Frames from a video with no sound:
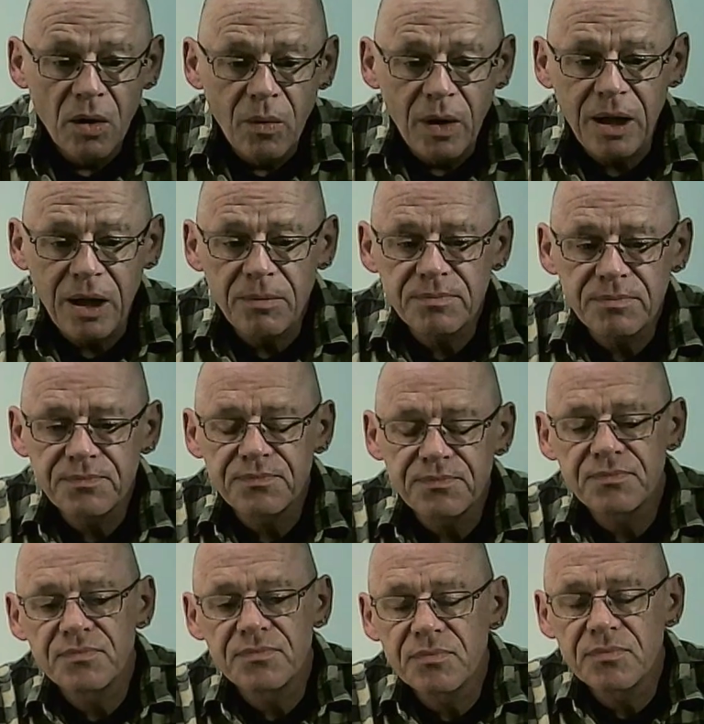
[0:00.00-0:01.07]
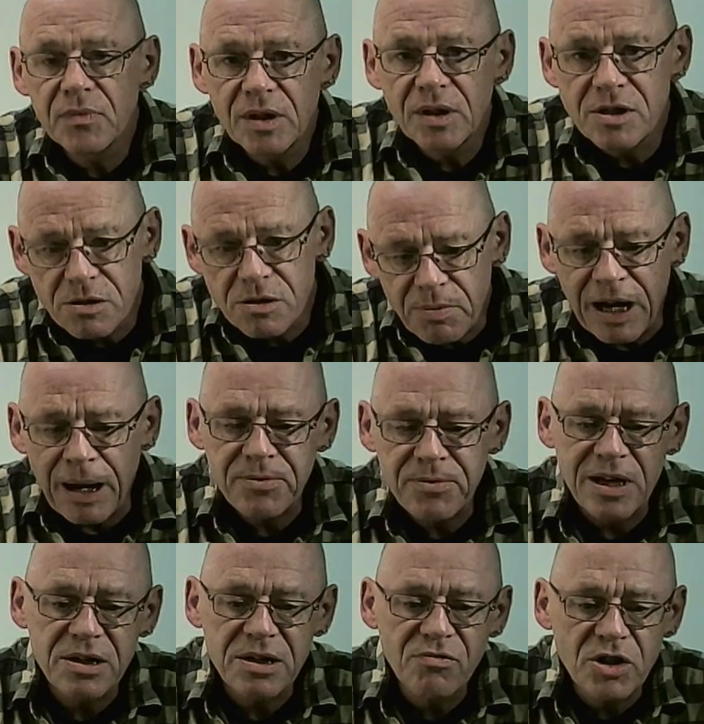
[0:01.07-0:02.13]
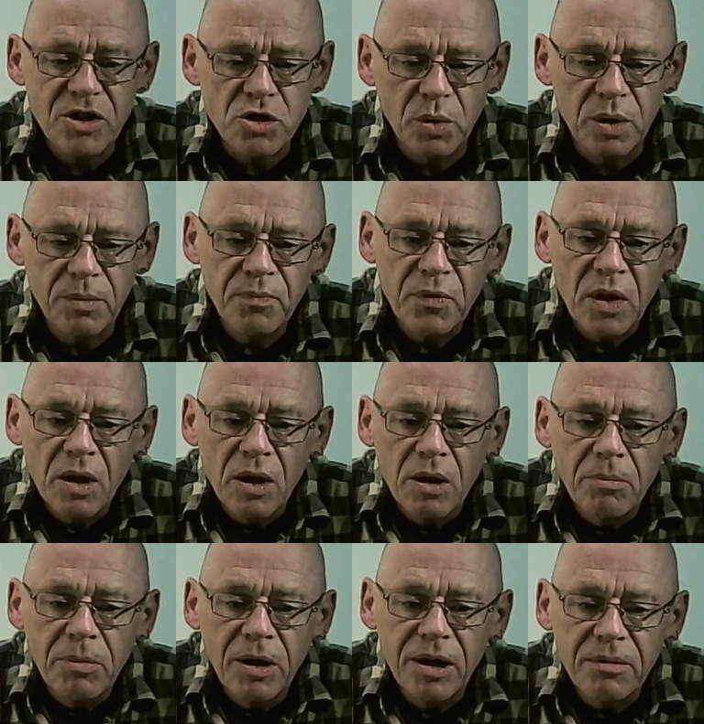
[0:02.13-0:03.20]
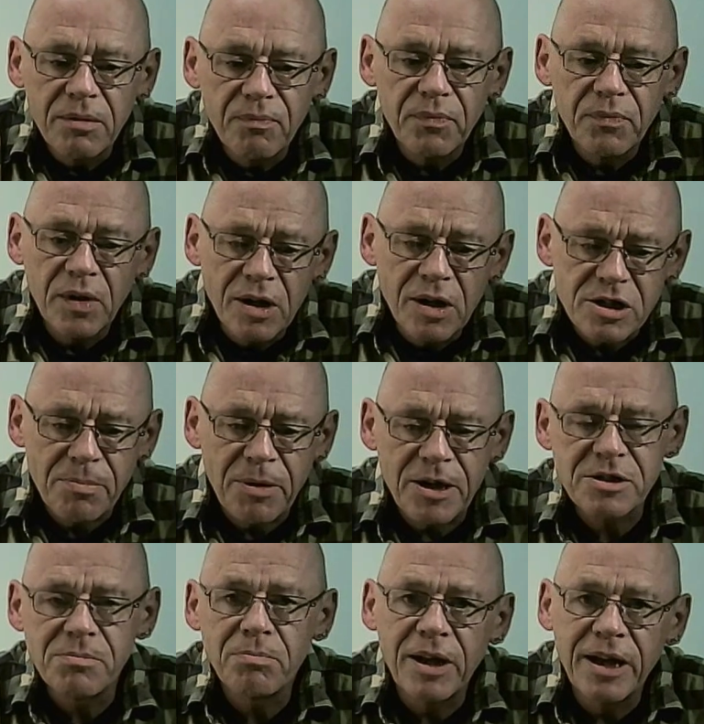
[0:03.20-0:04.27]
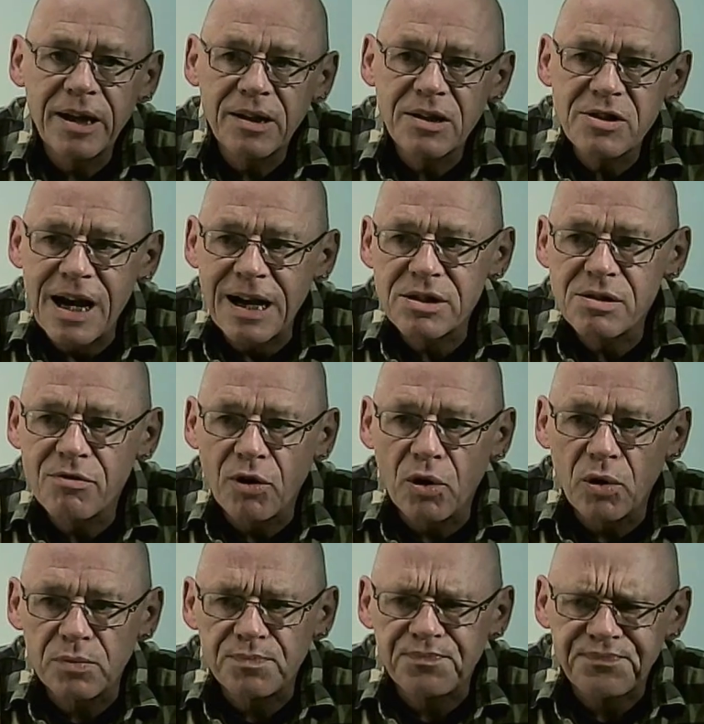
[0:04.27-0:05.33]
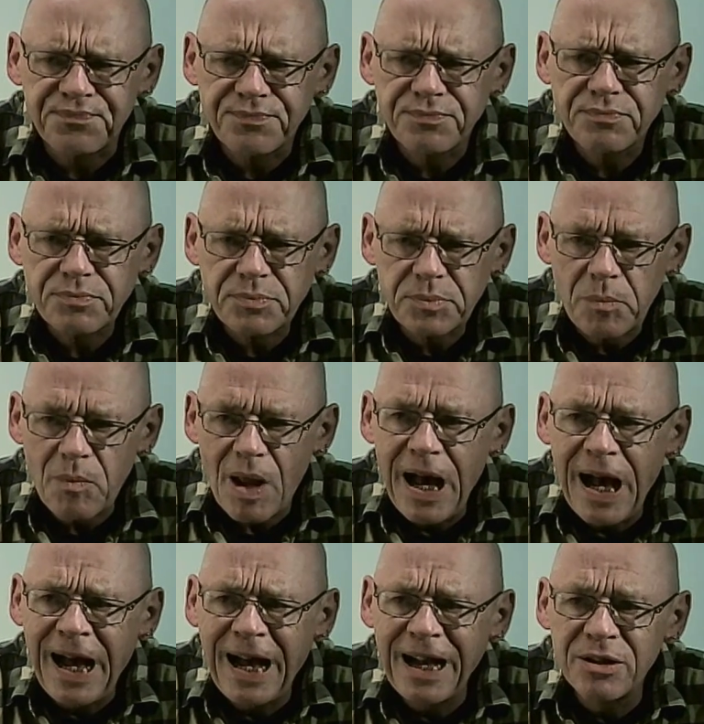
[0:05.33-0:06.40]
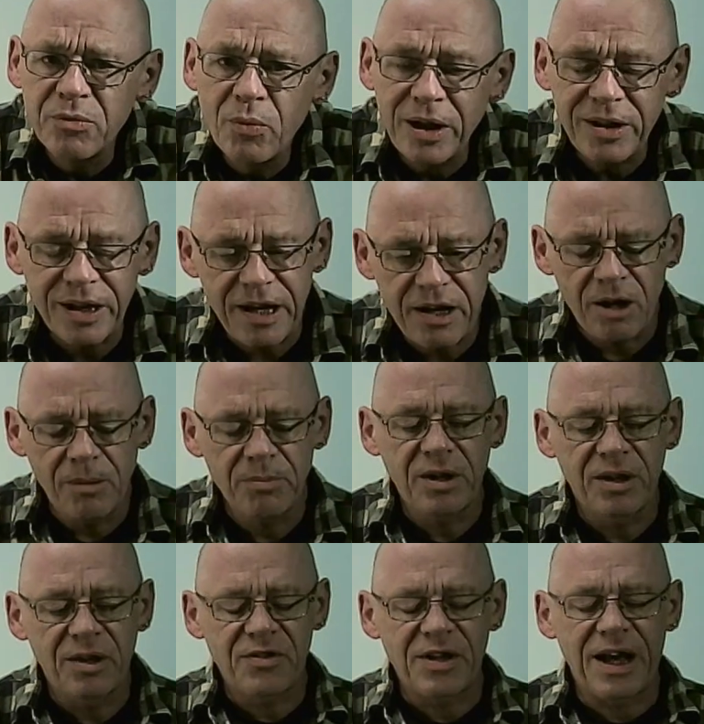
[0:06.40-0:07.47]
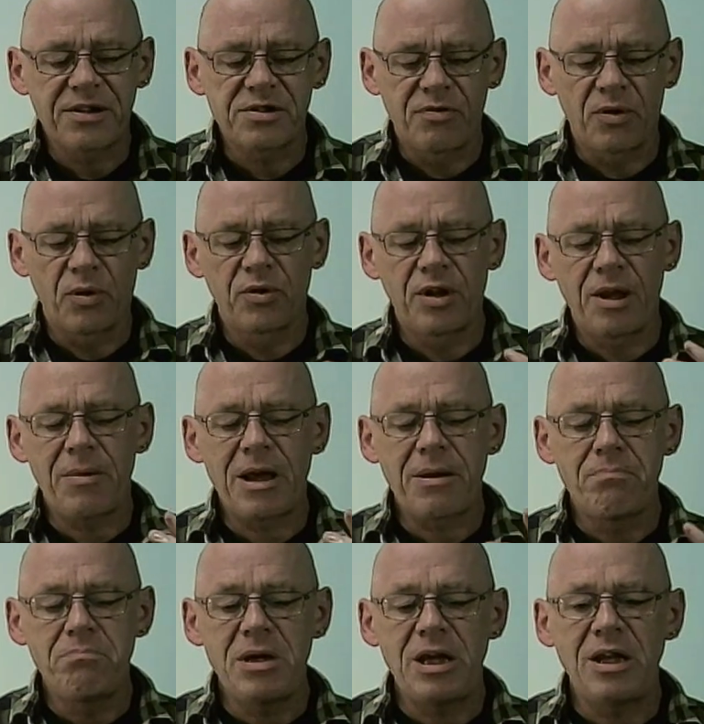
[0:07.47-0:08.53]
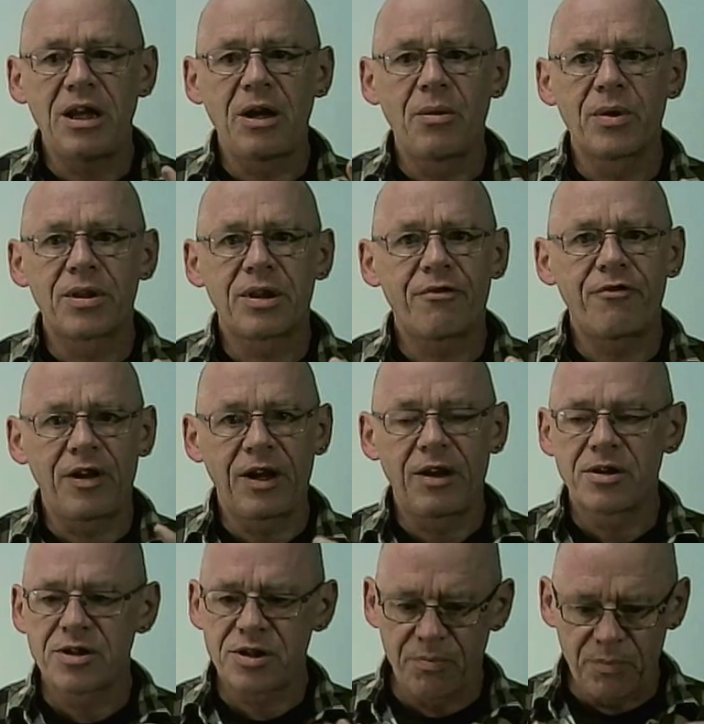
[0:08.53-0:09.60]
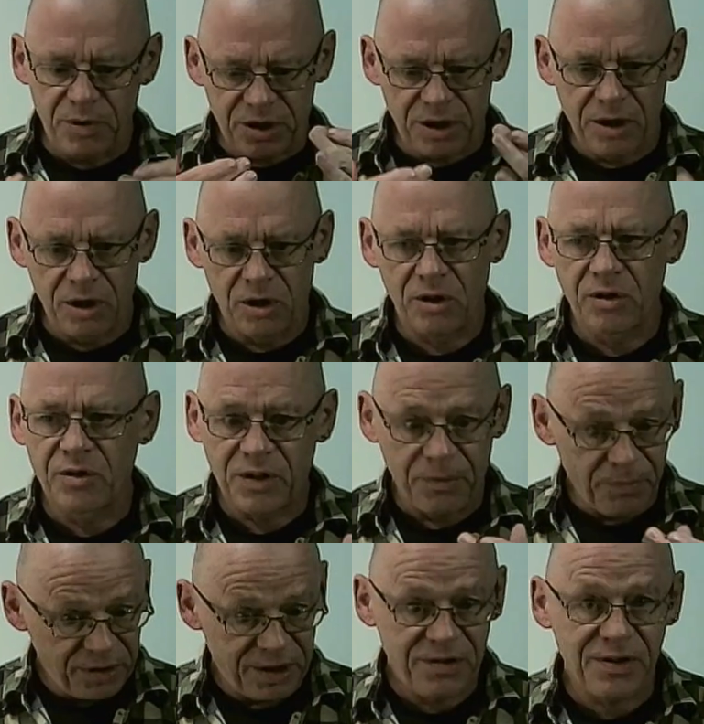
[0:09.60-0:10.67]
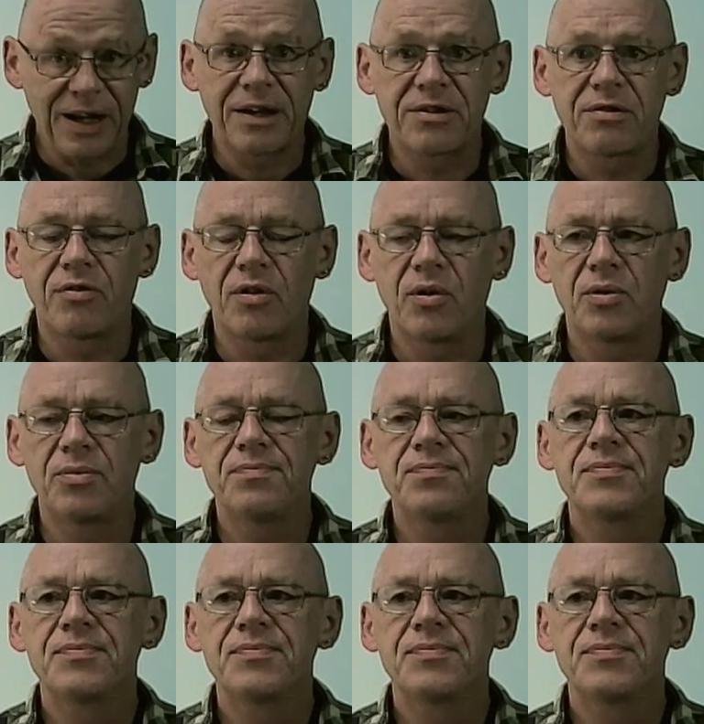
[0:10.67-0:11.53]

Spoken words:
Well, this is perhaps less visual, but here's a person playing the saxophone. And when they come to the saxophone, they make meaning with their fingers and with their lungs and with the saxophone.